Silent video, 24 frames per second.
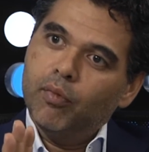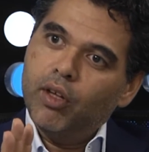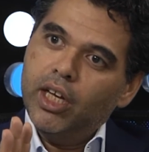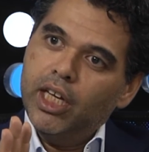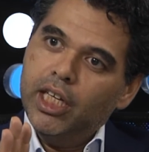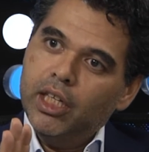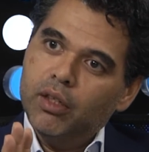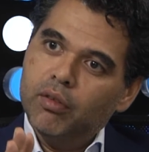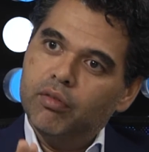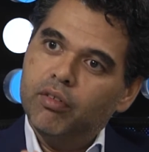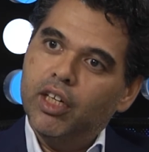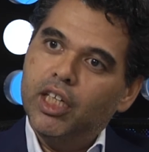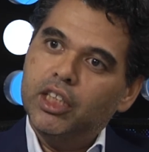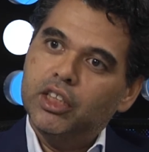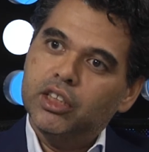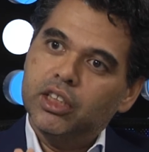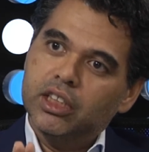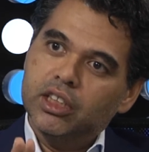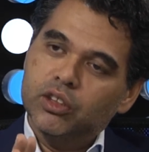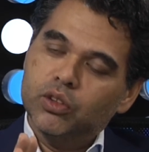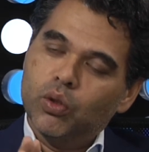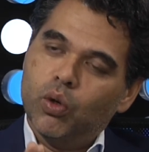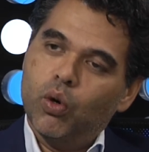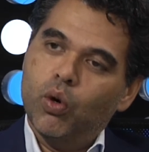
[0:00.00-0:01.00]
innovation
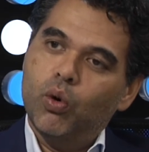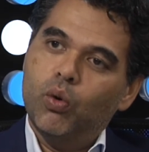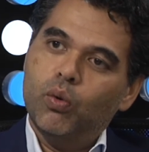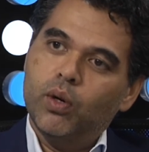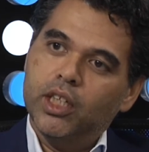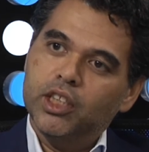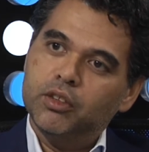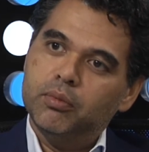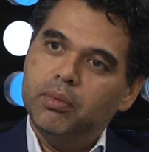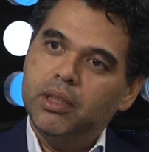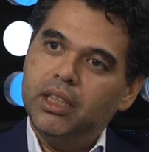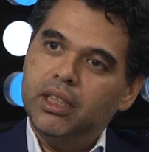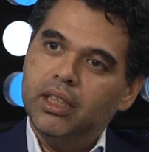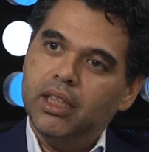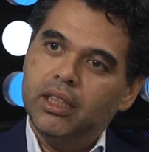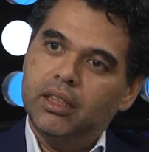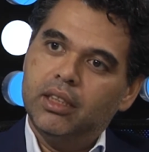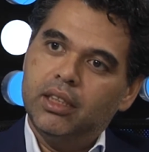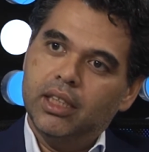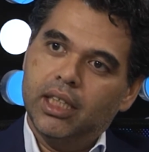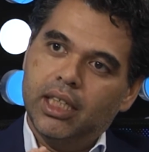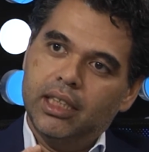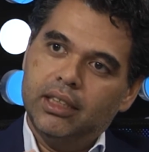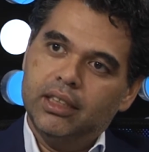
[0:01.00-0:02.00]
has always been
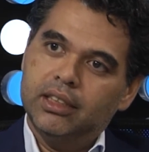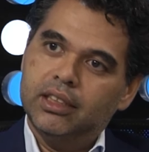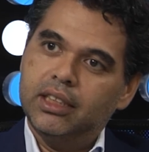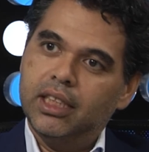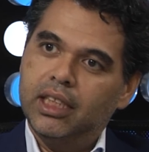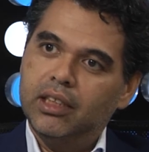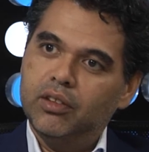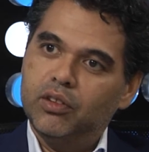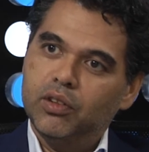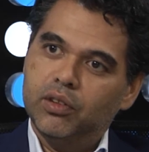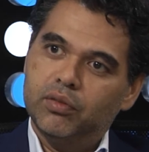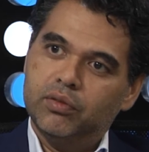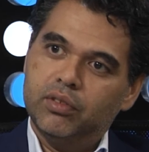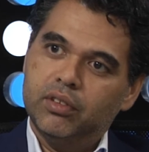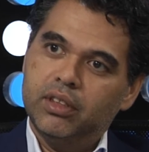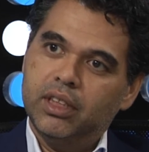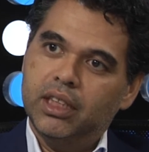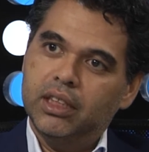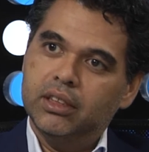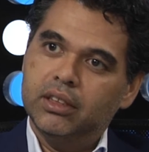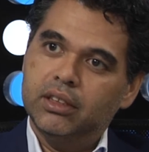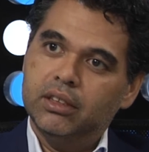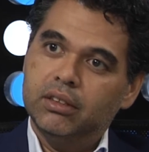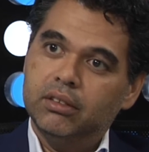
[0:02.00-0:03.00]
at the center for
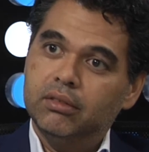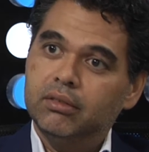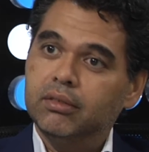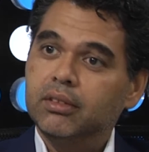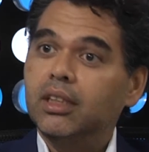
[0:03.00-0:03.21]
Dentsu.